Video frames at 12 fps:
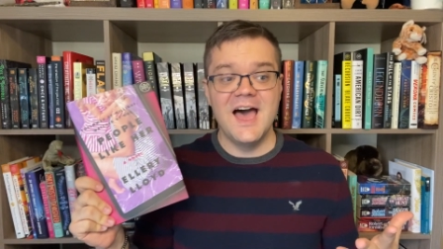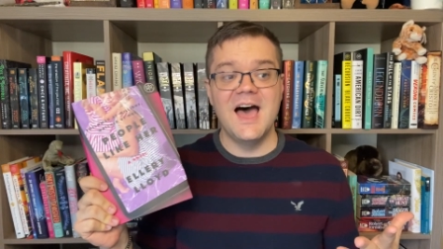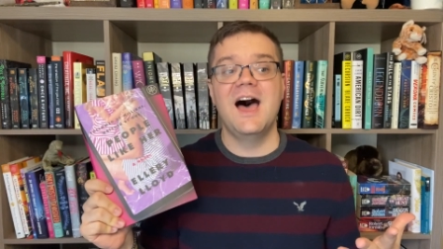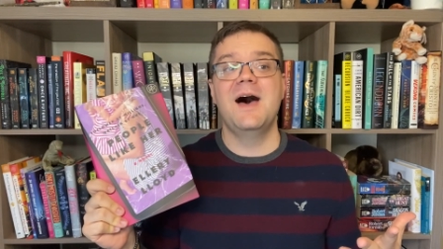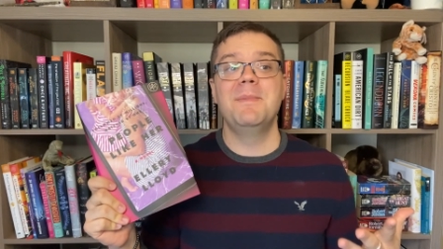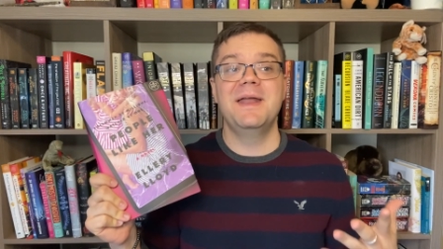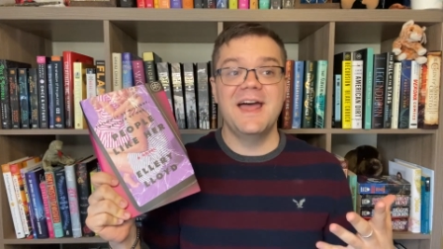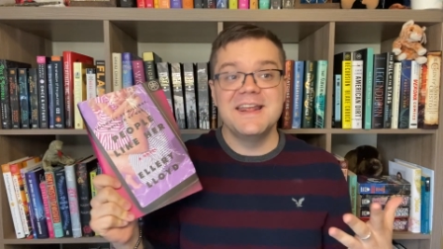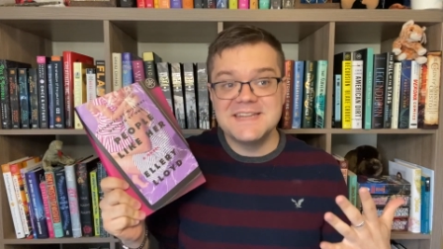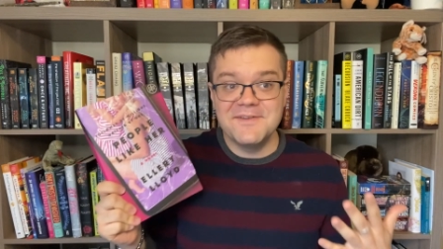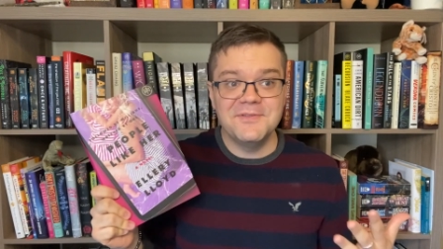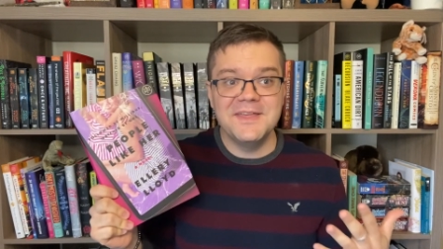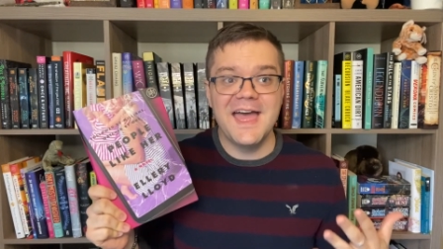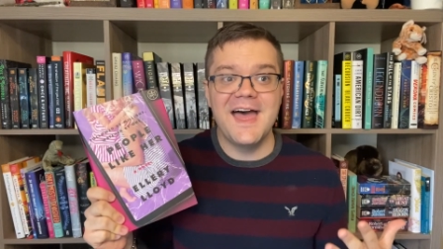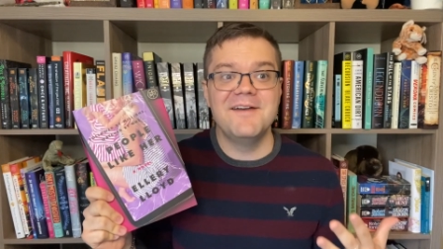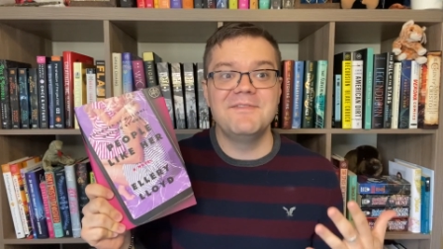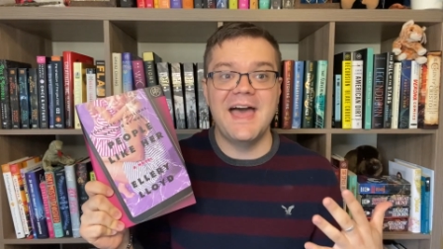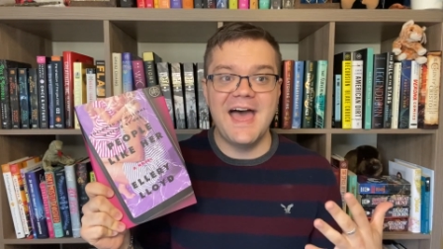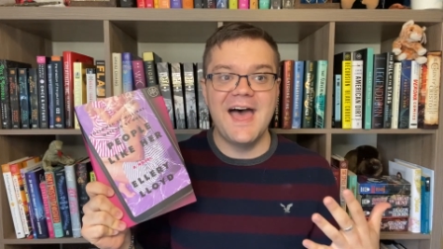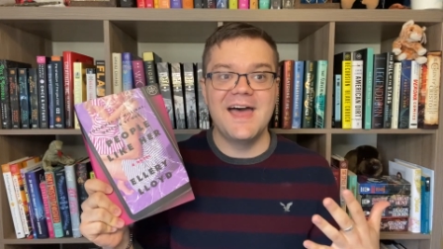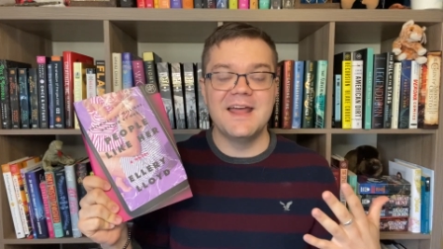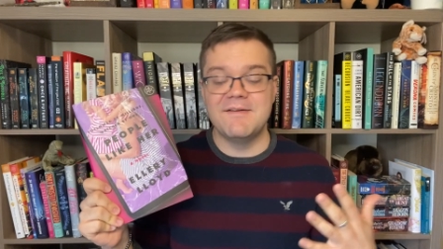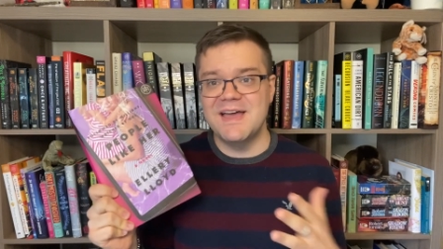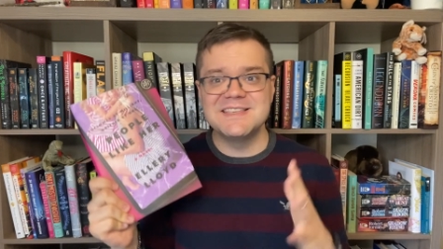And I definitely I've
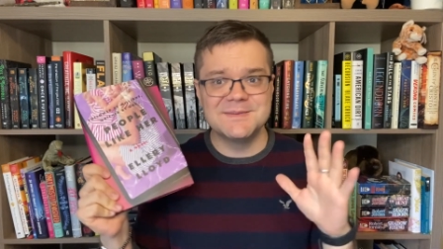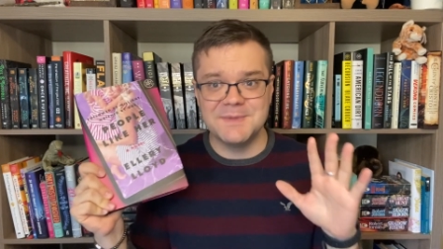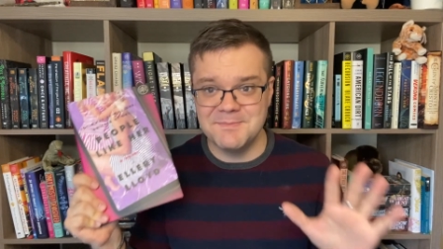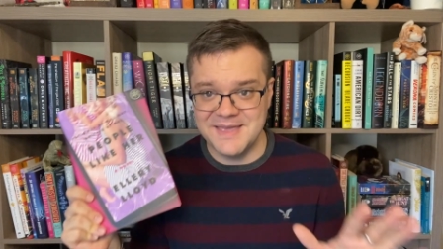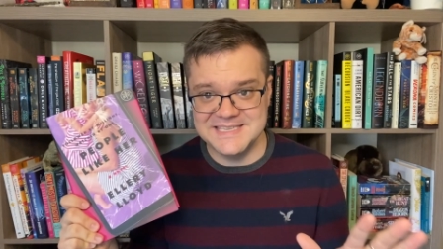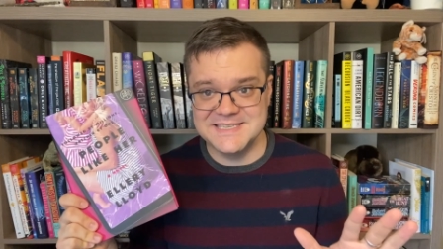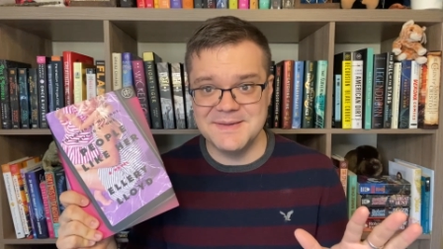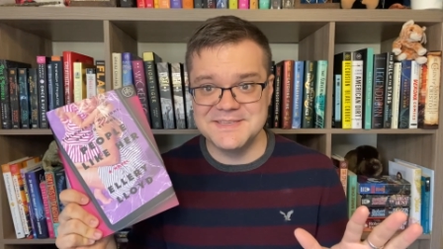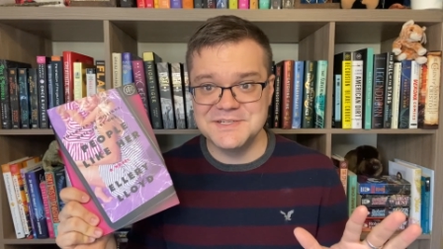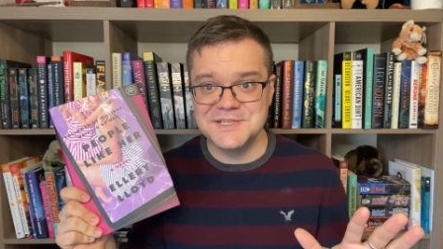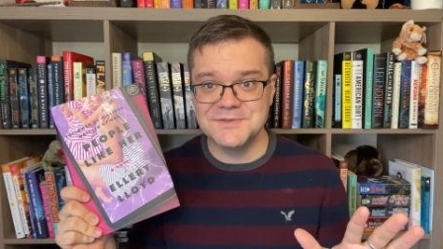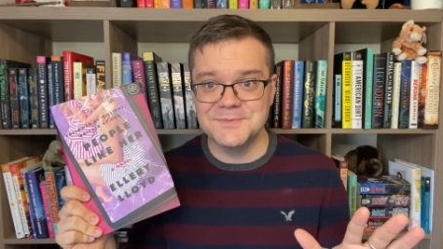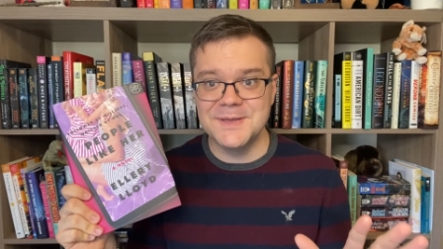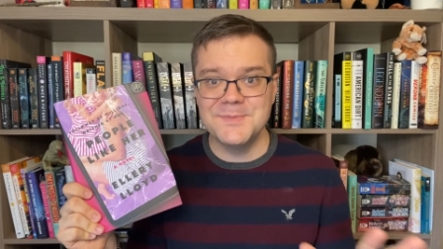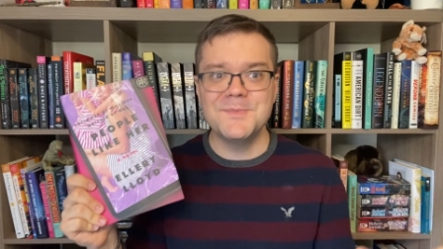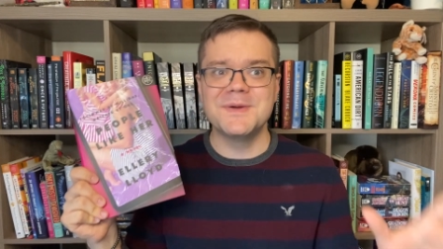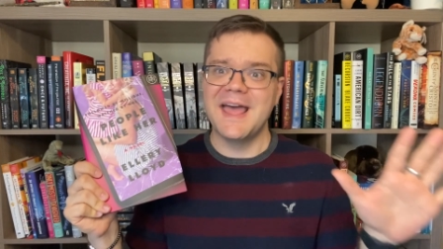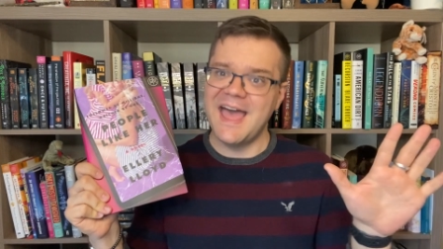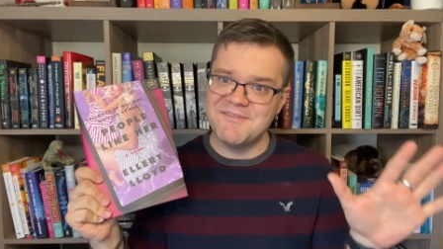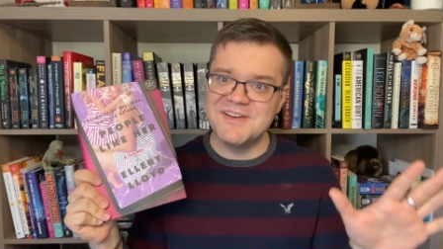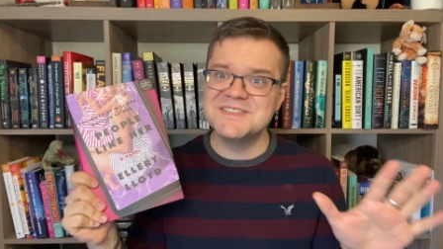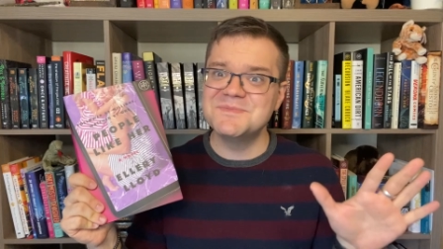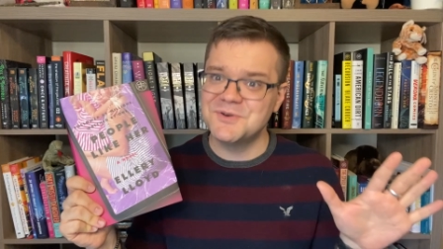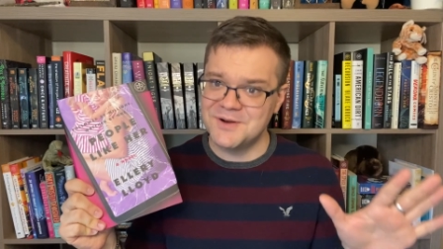had some amazing messages from people, but I have
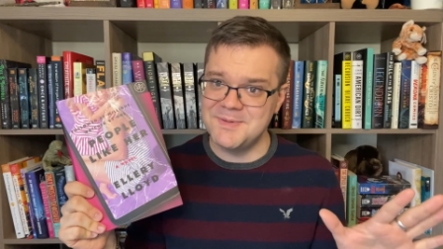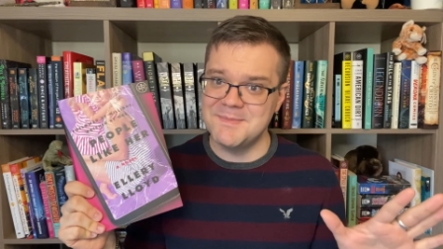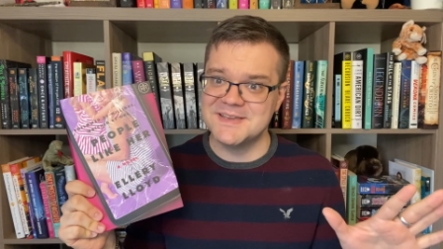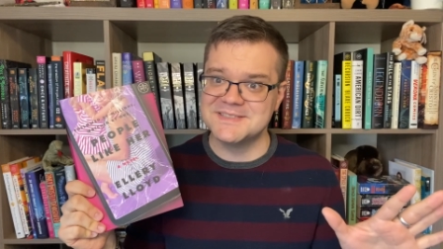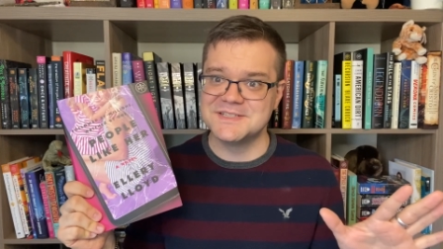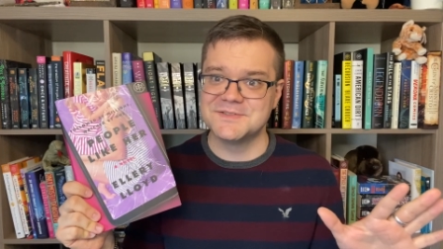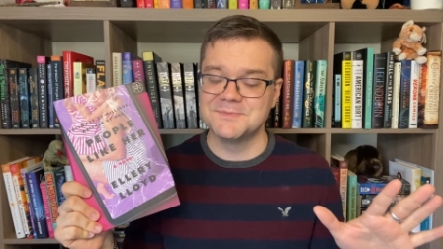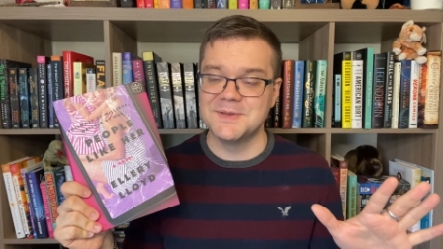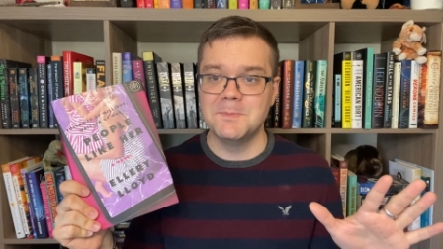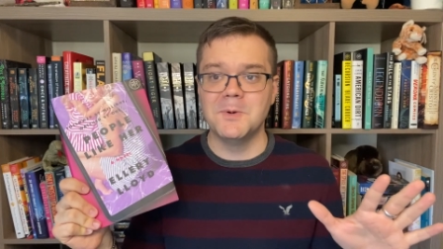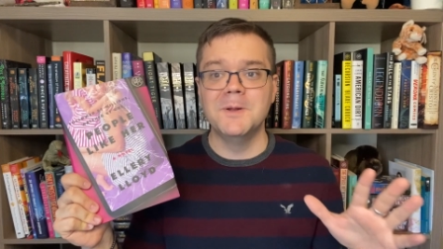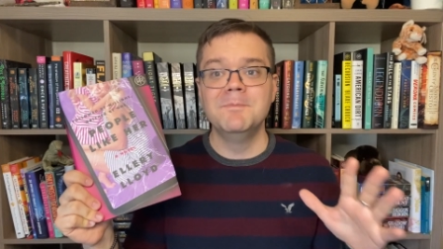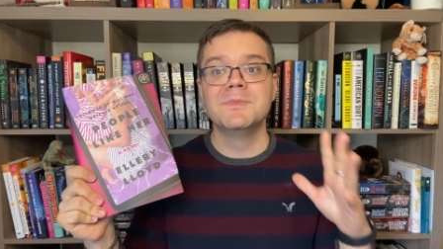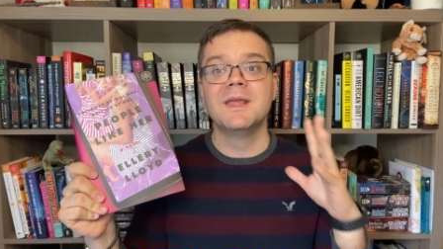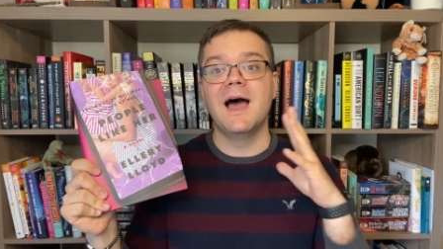had some creepy messages from people.